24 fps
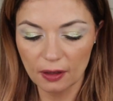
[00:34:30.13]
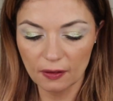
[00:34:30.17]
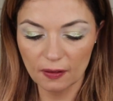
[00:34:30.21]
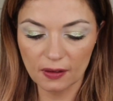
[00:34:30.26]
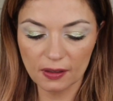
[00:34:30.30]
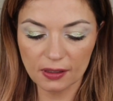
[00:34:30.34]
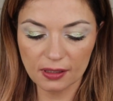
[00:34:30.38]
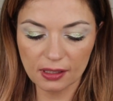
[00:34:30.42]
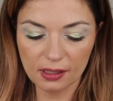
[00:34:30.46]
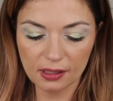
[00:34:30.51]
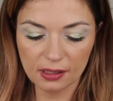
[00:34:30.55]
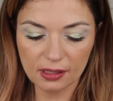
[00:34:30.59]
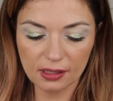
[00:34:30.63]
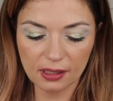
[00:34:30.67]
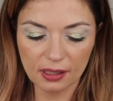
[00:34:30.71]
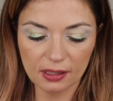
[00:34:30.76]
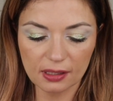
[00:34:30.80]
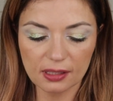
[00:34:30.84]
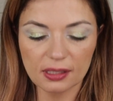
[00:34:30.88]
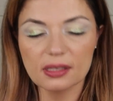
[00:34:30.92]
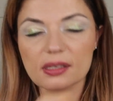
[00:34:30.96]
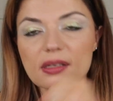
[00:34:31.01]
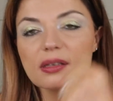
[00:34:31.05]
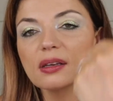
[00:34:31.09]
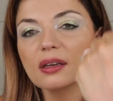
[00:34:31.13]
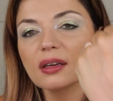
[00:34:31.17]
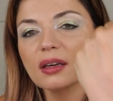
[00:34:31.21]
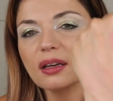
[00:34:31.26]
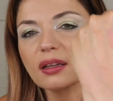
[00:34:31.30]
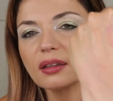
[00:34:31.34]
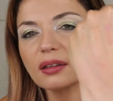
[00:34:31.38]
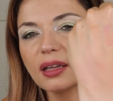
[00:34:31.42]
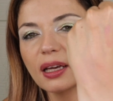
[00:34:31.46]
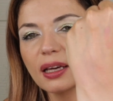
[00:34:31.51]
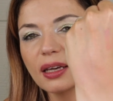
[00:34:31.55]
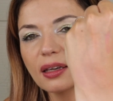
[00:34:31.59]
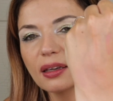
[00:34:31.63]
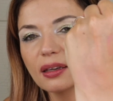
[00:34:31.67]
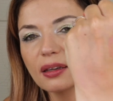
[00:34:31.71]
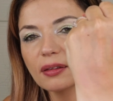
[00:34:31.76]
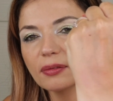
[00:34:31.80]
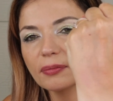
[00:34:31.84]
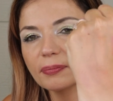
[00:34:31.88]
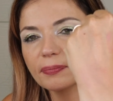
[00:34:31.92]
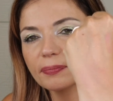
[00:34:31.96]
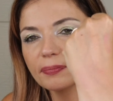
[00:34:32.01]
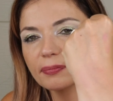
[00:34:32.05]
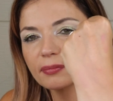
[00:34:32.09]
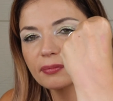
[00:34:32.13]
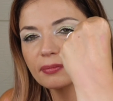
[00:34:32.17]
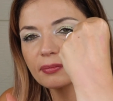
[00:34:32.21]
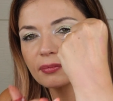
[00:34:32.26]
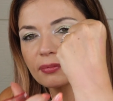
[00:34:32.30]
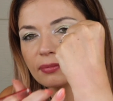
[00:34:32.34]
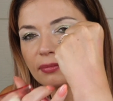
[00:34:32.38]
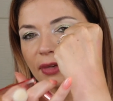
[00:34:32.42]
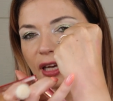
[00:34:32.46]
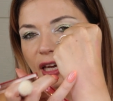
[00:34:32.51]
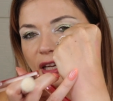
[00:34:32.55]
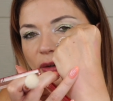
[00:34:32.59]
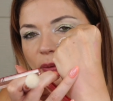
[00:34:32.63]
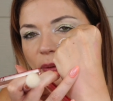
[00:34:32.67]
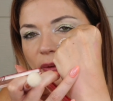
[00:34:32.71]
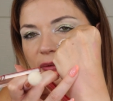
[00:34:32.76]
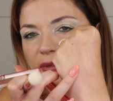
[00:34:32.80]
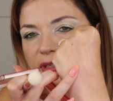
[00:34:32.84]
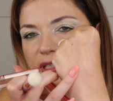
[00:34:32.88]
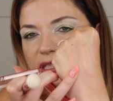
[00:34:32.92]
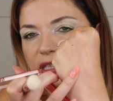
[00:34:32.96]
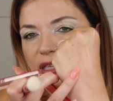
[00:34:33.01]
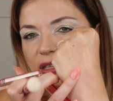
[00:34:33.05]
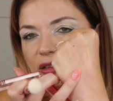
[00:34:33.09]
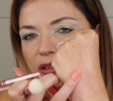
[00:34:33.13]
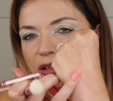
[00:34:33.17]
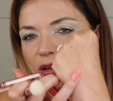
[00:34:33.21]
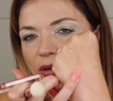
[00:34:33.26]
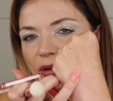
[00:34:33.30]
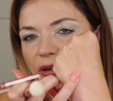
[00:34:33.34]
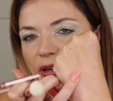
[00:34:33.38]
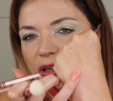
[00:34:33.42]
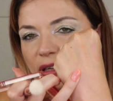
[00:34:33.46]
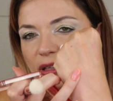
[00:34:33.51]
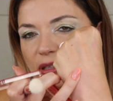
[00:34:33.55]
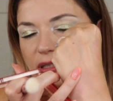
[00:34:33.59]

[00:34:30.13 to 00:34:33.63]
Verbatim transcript: This is this like, mm, can you even see it there?